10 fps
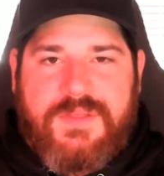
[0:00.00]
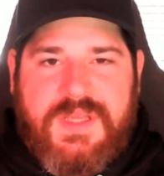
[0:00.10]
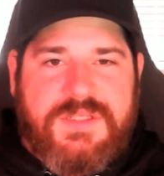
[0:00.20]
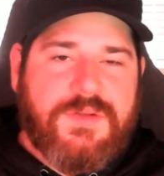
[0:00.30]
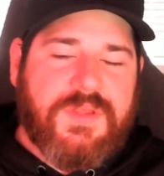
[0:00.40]

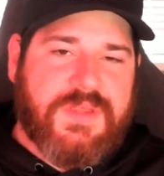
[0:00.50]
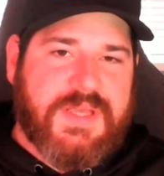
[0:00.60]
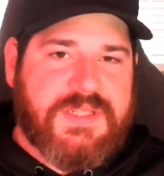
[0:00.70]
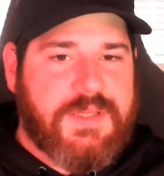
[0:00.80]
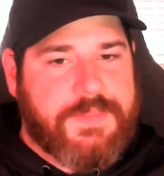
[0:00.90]
These are the
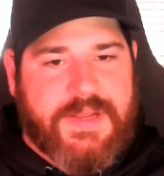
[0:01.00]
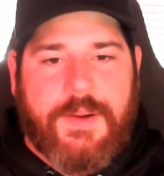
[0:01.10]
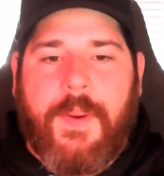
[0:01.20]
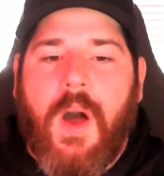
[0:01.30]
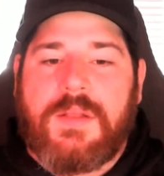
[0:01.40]
things that Pierre
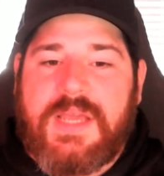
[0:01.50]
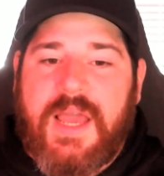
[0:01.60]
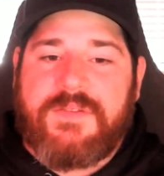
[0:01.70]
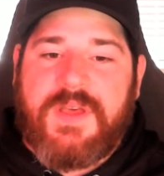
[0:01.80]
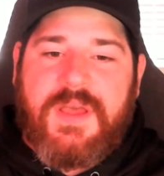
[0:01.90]

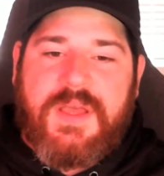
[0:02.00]
Poilievre